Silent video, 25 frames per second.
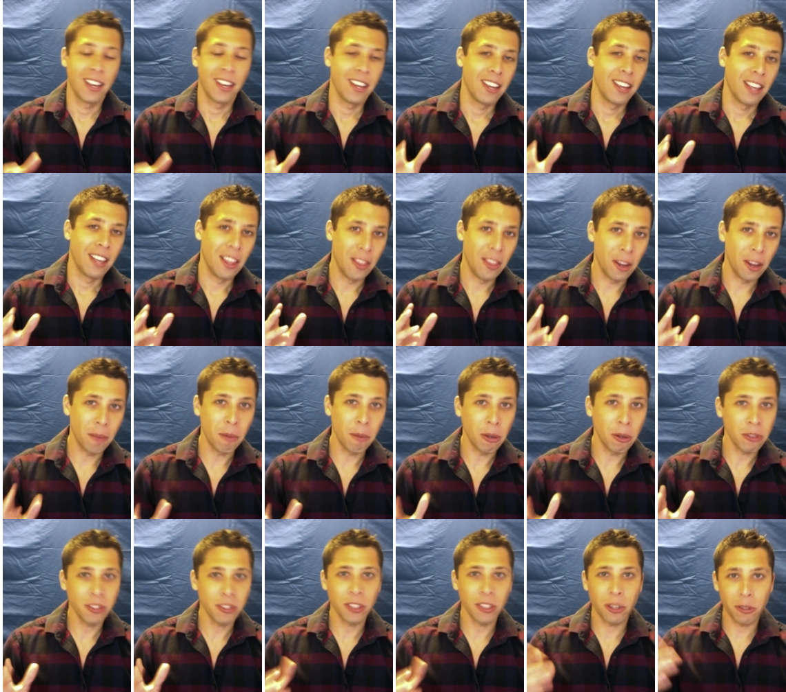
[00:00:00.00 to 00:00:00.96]
they're
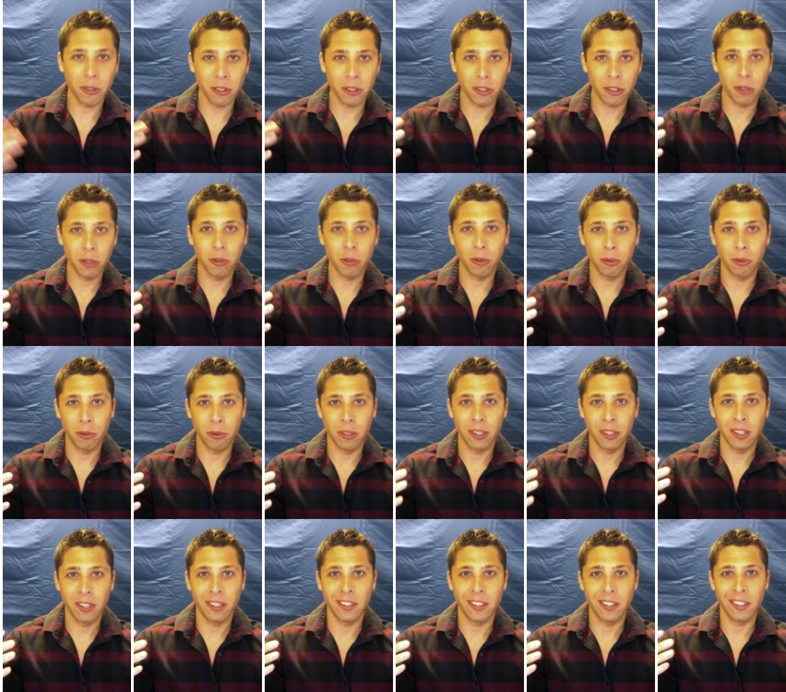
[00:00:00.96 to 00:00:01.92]
mostly going to
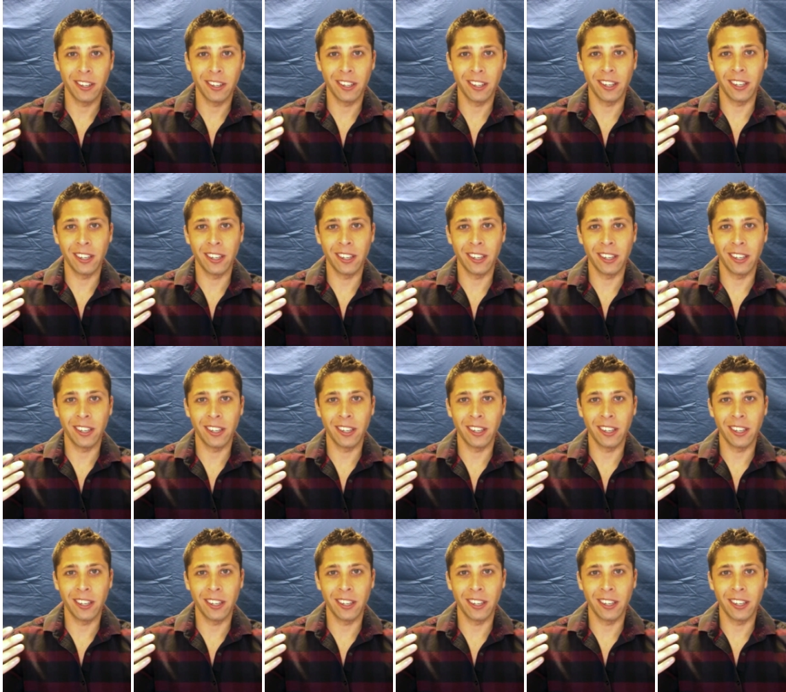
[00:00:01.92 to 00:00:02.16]
uh,